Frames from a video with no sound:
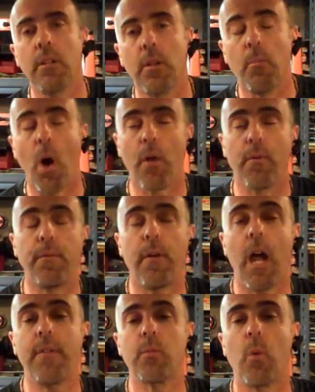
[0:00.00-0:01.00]
the Model
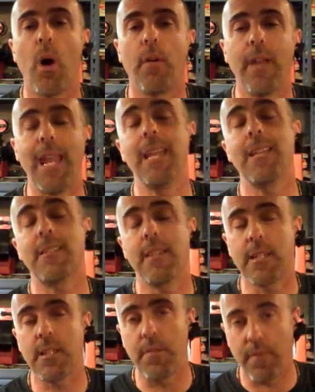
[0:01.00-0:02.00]

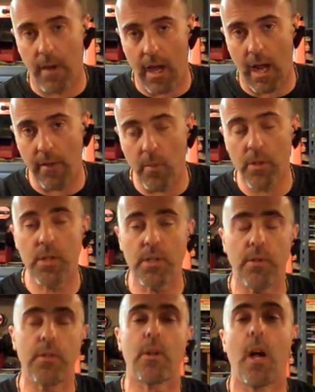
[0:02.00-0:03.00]
512A65, which is
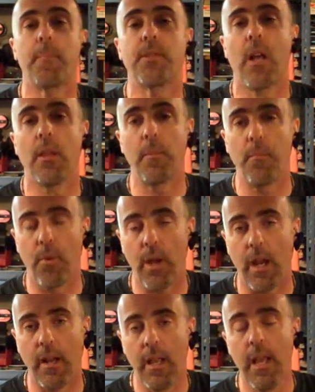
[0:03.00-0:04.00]
their top-selling
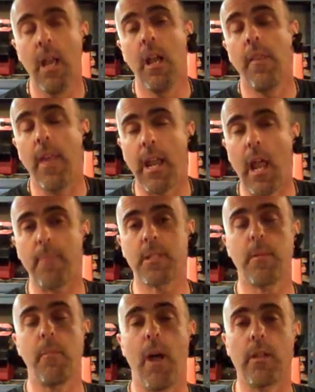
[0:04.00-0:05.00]
brand. And that happens
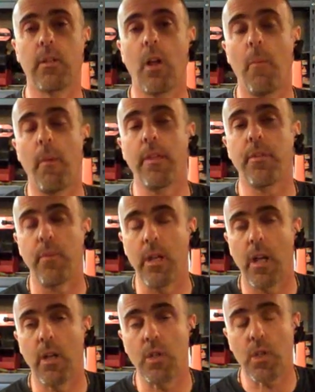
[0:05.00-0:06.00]
to be mounted on my
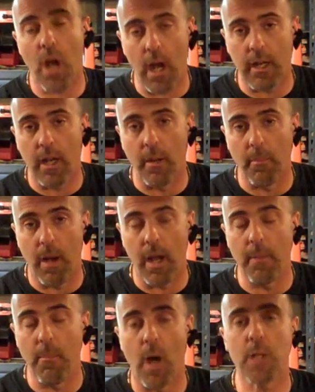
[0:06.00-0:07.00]
3-gun shotgun,
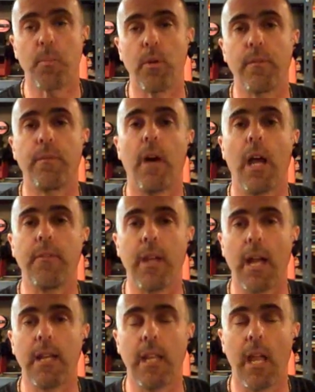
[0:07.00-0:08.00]
my Mossberg
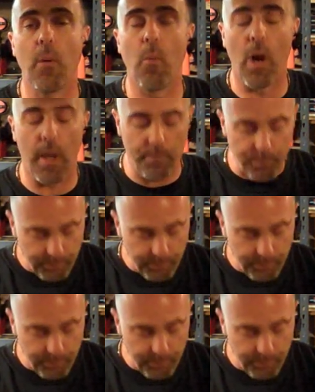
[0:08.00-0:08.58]
590A1.